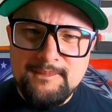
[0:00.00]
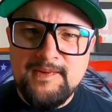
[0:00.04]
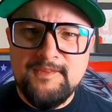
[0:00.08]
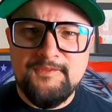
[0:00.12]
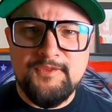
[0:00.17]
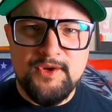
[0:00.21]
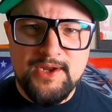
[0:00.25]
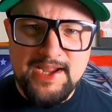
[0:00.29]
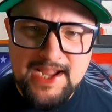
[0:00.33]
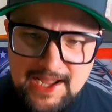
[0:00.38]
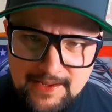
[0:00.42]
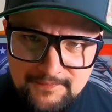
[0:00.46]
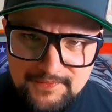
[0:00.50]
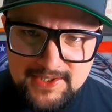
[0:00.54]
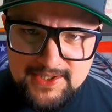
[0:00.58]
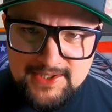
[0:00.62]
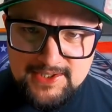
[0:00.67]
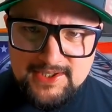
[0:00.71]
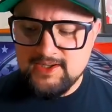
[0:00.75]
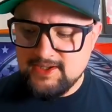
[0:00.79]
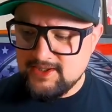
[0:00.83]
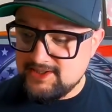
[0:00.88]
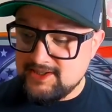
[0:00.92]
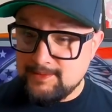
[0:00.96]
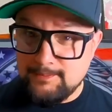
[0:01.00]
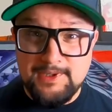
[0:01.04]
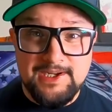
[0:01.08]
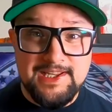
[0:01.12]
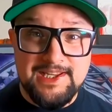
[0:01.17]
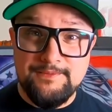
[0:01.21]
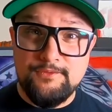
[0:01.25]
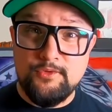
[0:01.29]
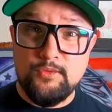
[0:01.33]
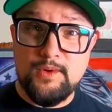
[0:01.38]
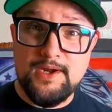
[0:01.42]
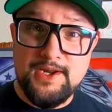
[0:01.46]
if you haven't, because I'm going to
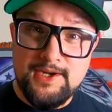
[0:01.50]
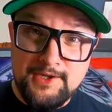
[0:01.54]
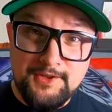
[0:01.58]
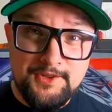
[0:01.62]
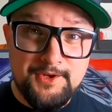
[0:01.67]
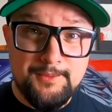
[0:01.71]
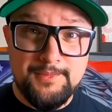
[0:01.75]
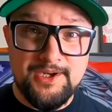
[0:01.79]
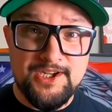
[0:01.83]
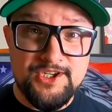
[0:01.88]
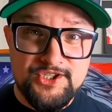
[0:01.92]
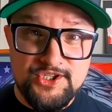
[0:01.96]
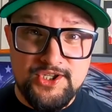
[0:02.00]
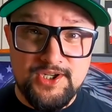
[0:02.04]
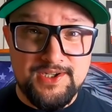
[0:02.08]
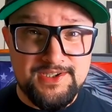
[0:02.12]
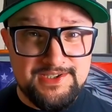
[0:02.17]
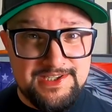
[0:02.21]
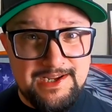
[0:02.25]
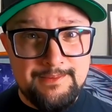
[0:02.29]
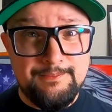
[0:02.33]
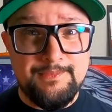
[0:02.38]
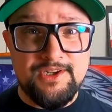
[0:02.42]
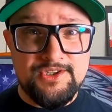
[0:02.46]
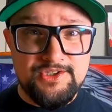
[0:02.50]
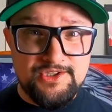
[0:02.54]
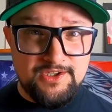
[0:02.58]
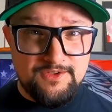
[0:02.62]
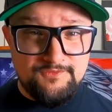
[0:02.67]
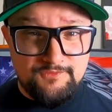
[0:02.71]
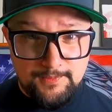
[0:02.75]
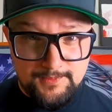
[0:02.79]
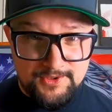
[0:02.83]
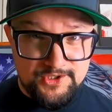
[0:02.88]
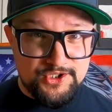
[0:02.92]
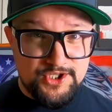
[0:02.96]
give away another MudJug, signed MudJug
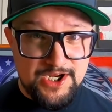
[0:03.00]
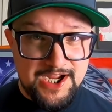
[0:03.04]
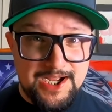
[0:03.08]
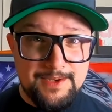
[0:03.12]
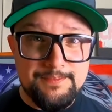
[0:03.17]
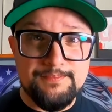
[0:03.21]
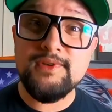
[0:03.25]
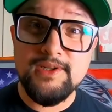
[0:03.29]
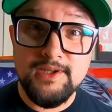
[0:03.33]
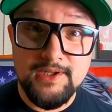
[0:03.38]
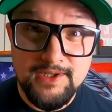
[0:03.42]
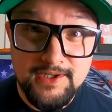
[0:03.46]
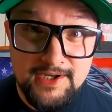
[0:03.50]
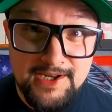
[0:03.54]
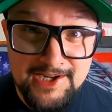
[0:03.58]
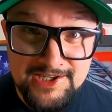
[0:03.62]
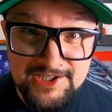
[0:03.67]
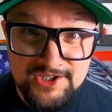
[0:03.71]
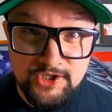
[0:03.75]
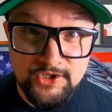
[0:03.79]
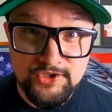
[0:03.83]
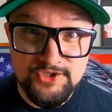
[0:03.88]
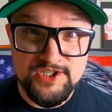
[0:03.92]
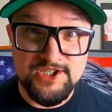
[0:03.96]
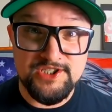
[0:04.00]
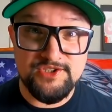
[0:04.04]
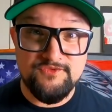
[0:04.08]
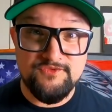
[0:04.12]
from the shop in next Thursday's